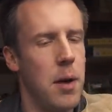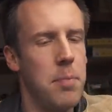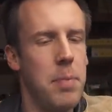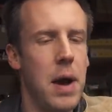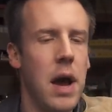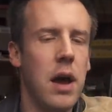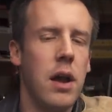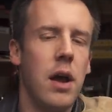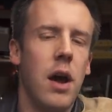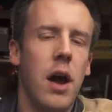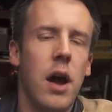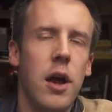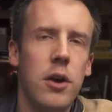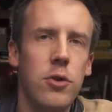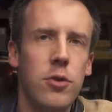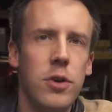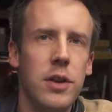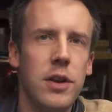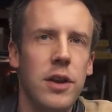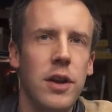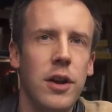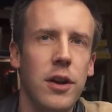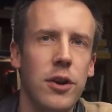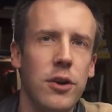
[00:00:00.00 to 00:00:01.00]
about one
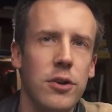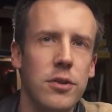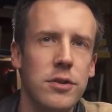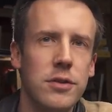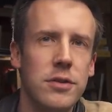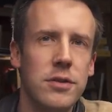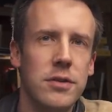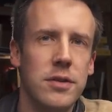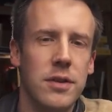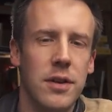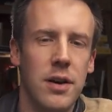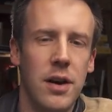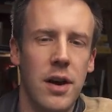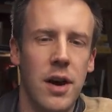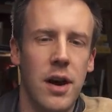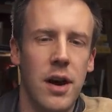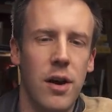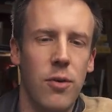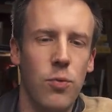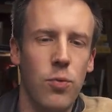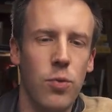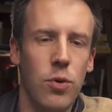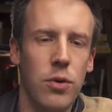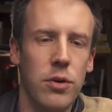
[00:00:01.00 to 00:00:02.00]
hundred years
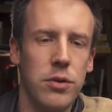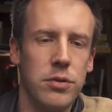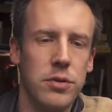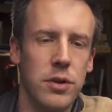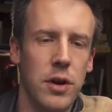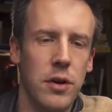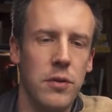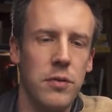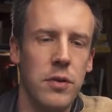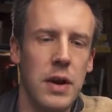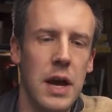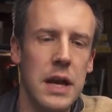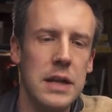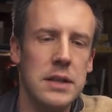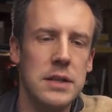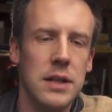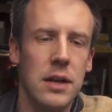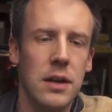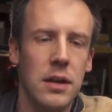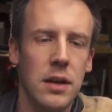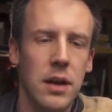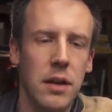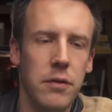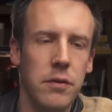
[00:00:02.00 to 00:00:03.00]
uh, worth of
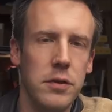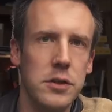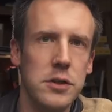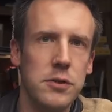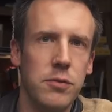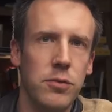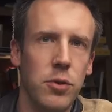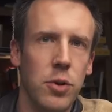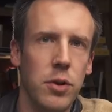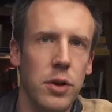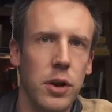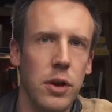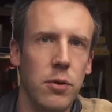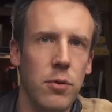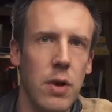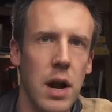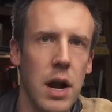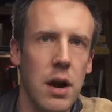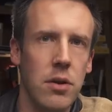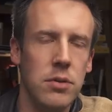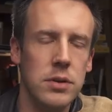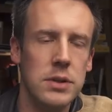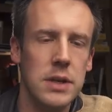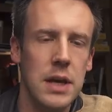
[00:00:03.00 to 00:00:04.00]
nineteen elevens floating
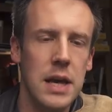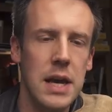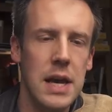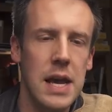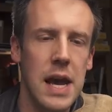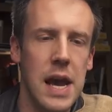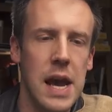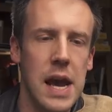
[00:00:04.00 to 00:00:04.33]
around,